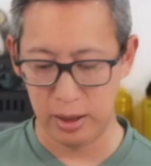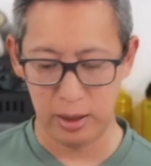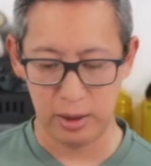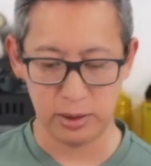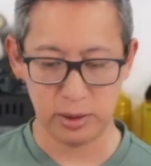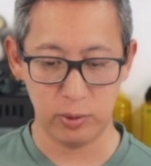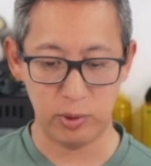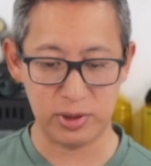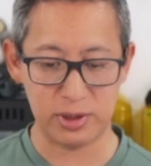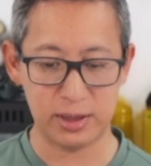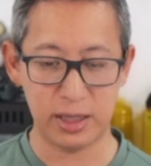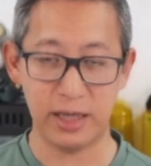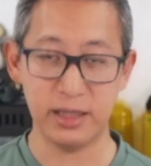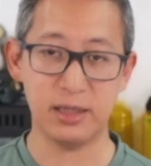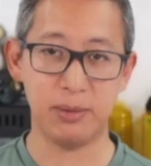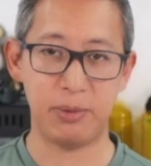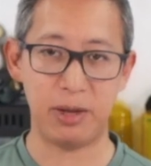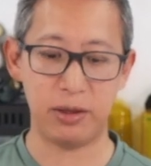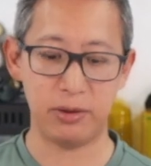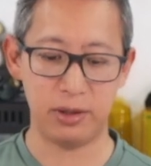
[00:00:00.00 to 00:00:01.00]
So what's nice
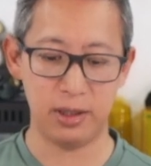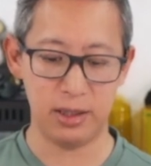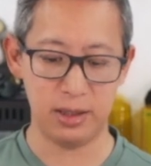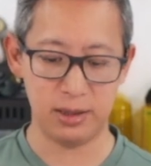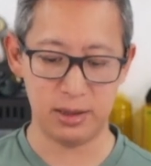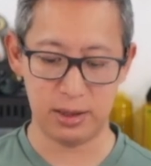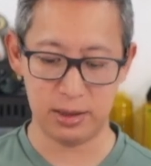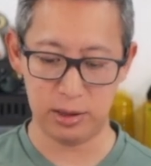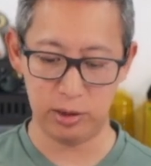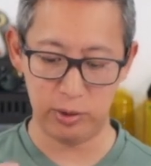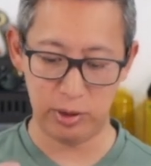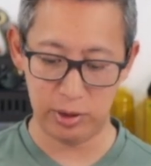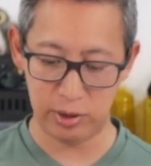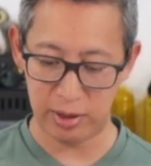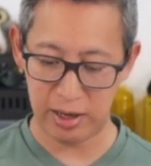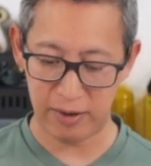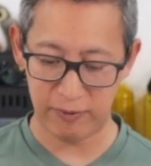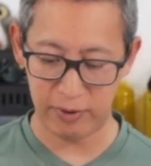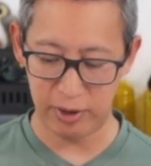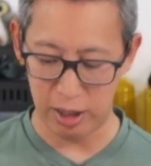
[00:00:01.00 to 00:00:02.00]
about this is you either
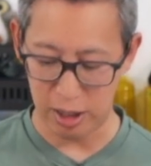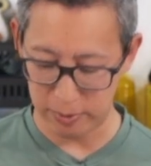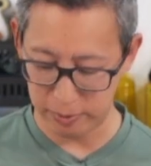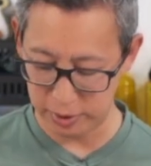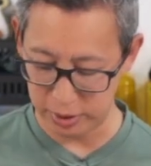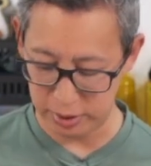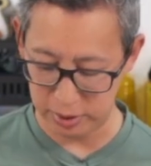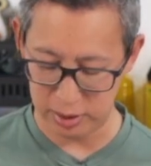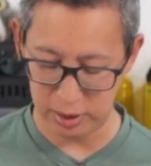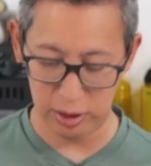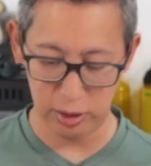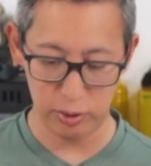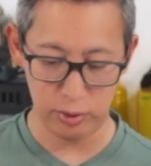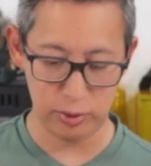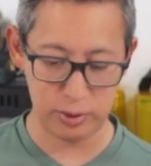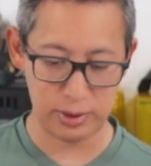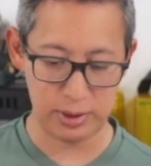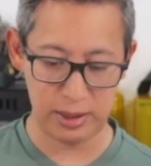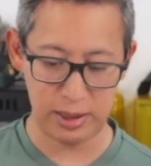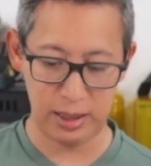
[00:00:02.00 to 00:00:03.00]
have the option to
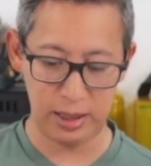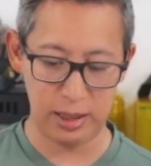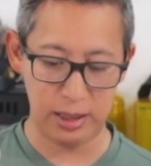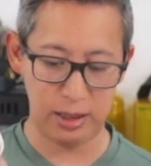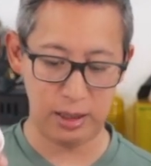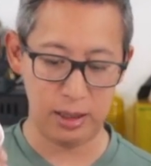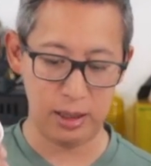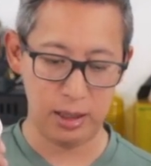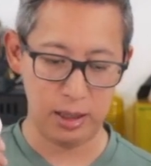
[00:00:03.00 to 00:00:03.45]
use the